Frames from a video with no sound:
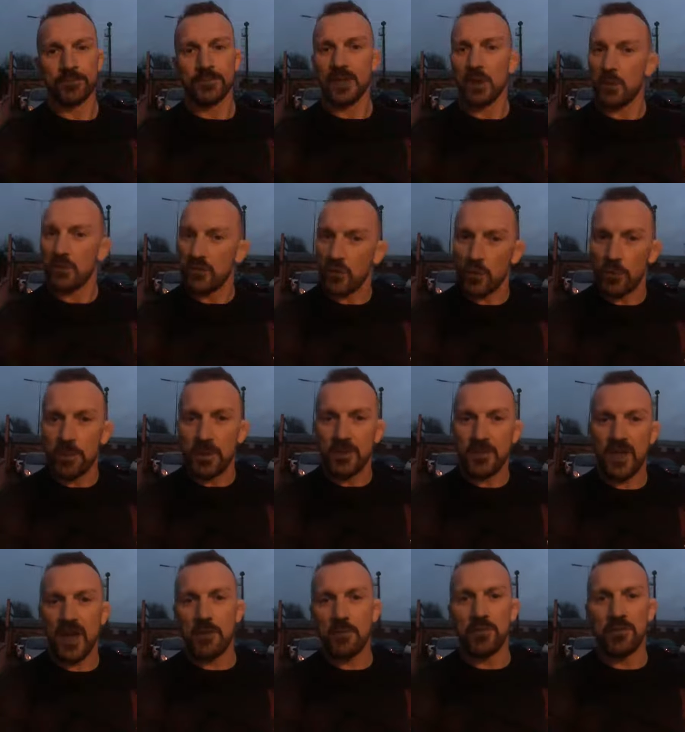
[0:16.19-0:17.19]
Now, we've all
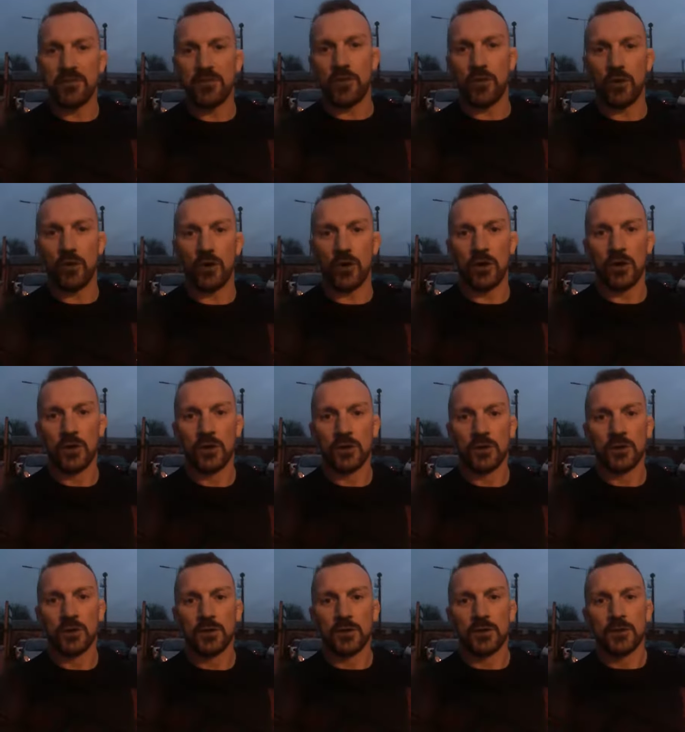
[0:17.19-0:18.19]
been there before,
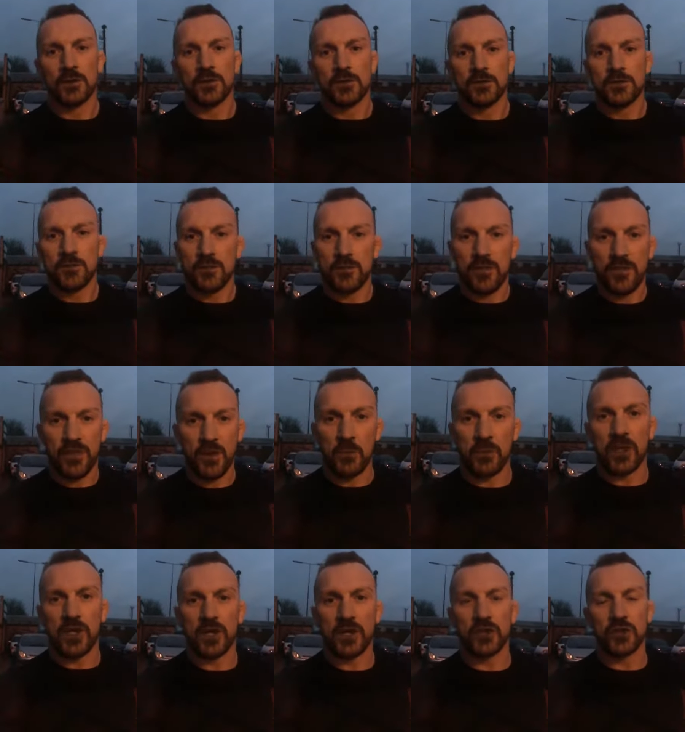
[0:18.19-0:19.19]
think
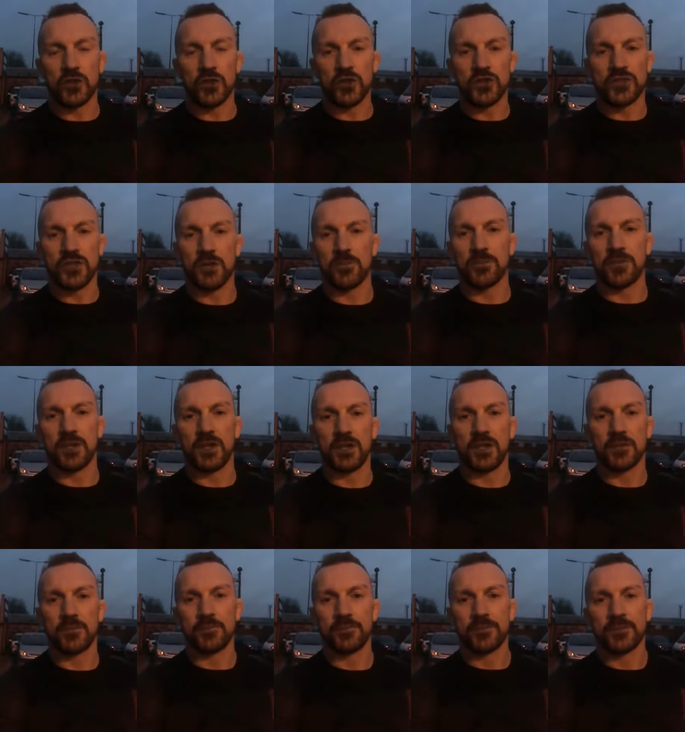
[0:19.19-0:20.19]
we're going to do
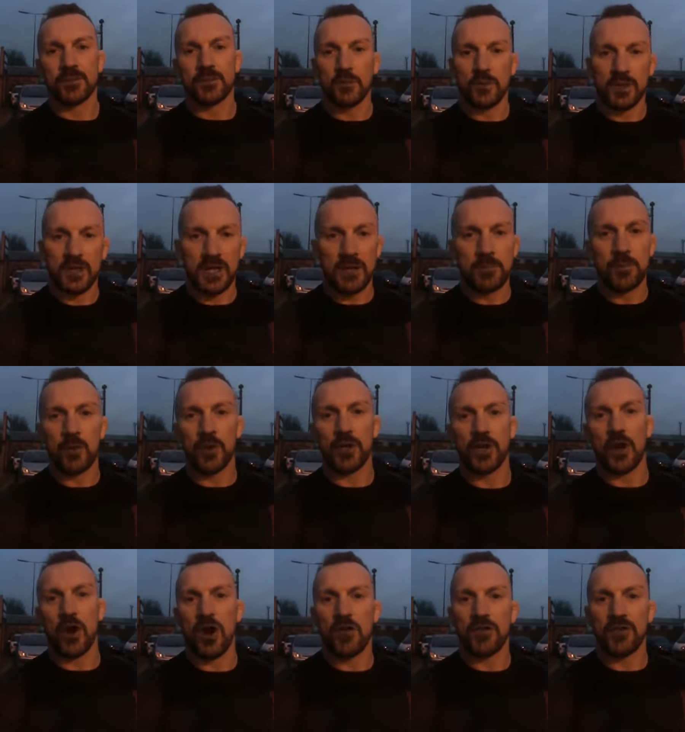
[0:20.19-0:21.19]
something, we keep putting
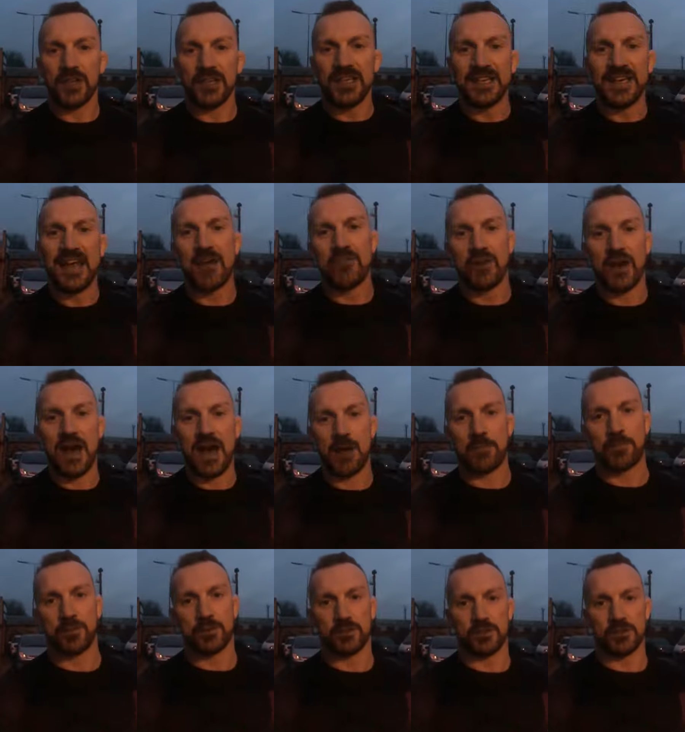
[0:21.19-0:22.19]
it off, and it never
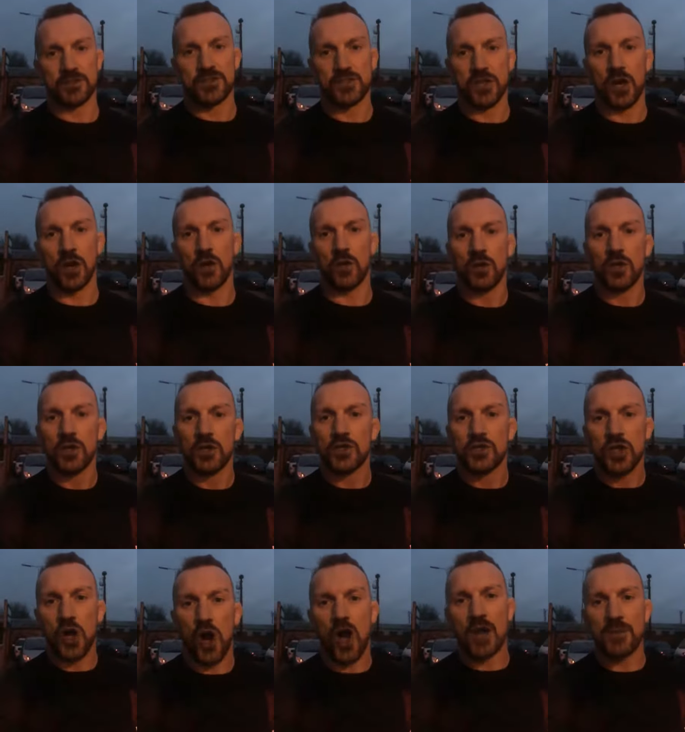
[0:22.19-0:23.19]
happens. So,
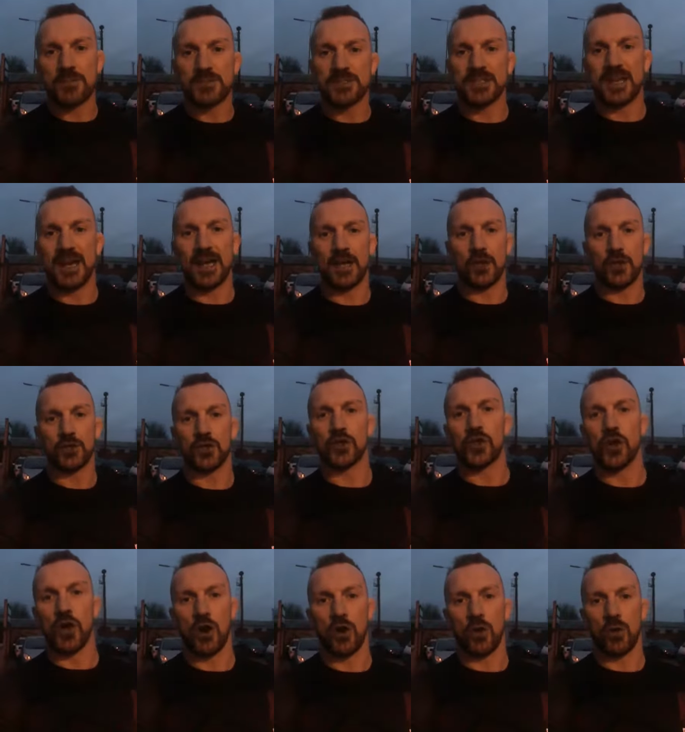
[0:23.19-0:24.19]
time scale on your
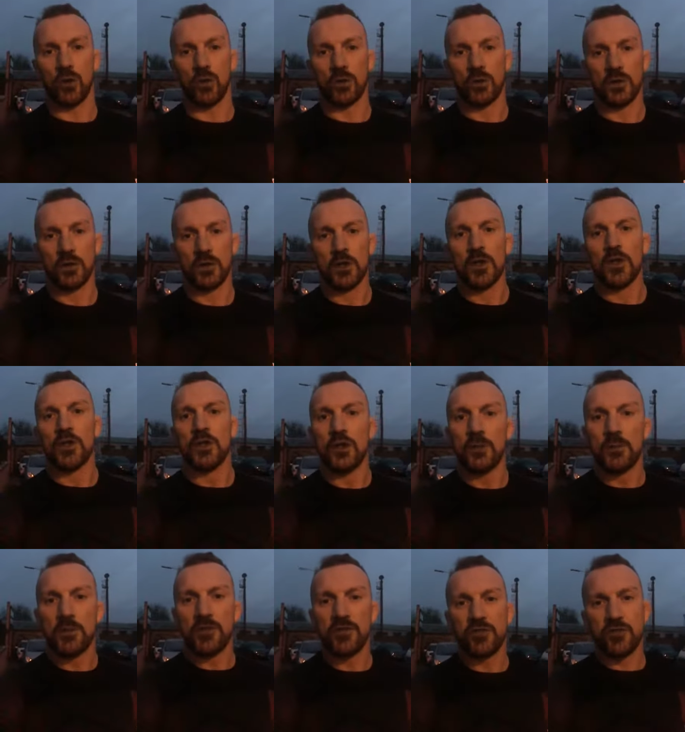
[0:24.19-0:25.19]
goal.
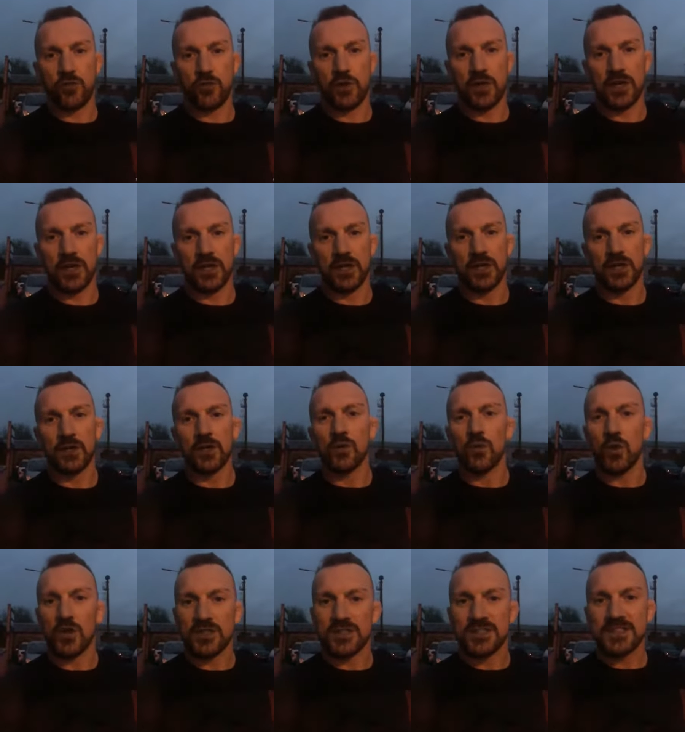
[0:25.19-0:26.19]
Number three,
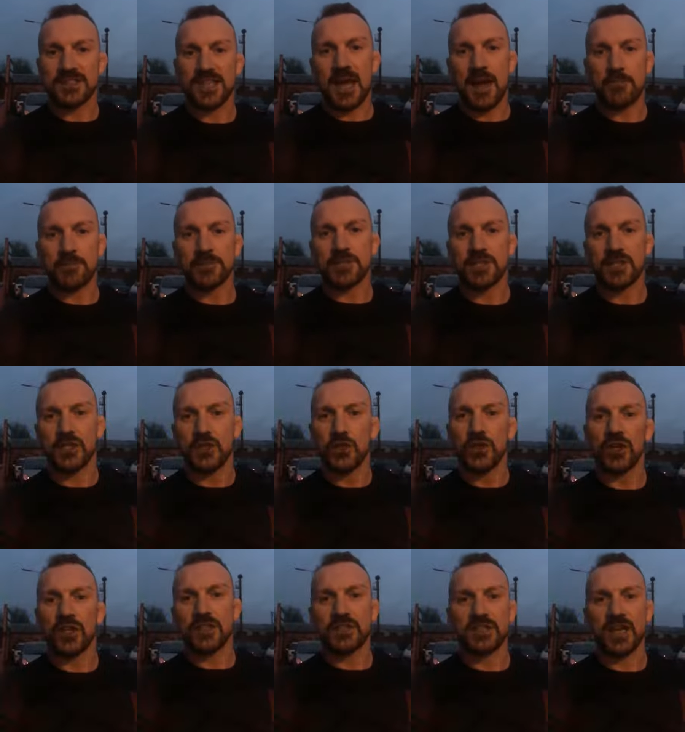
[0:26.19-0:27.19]
what steps are you
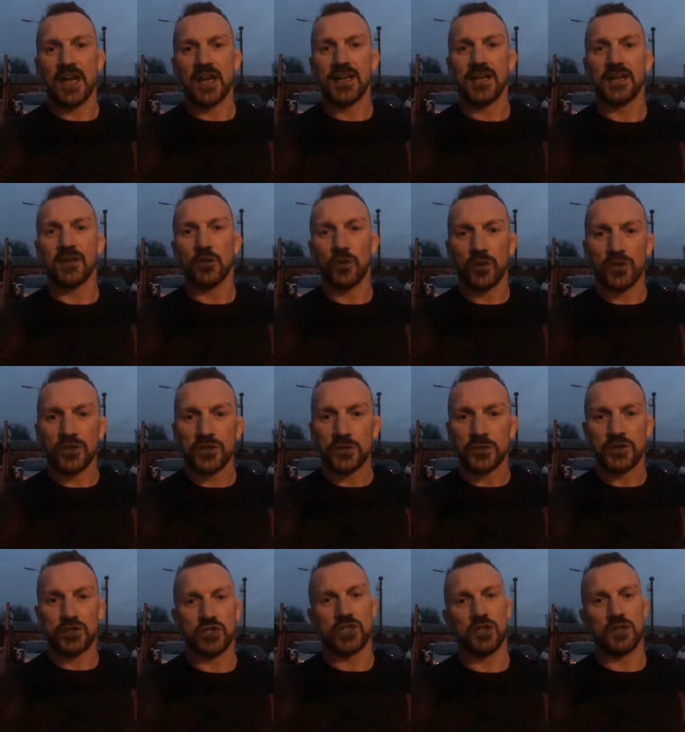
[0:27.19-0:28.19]
going to take in order to
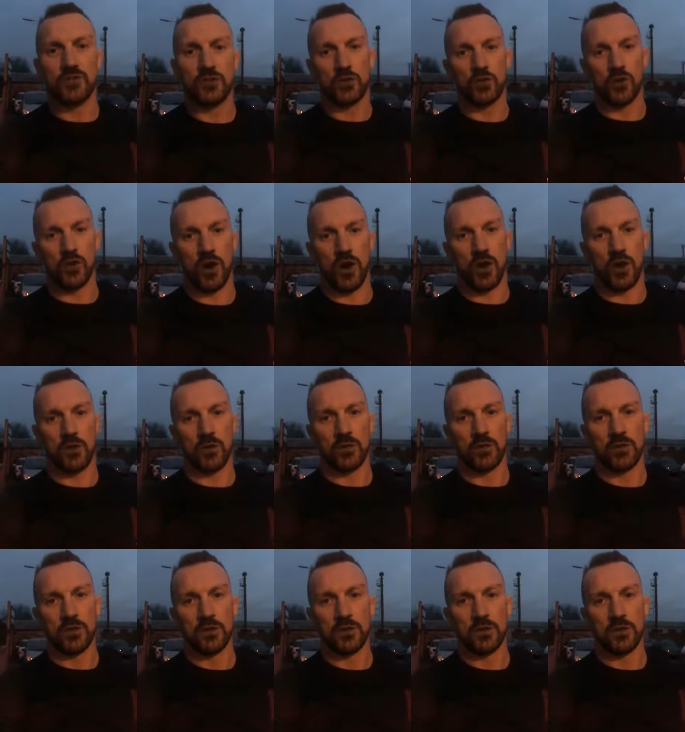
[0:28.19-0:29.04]
achieve your goal?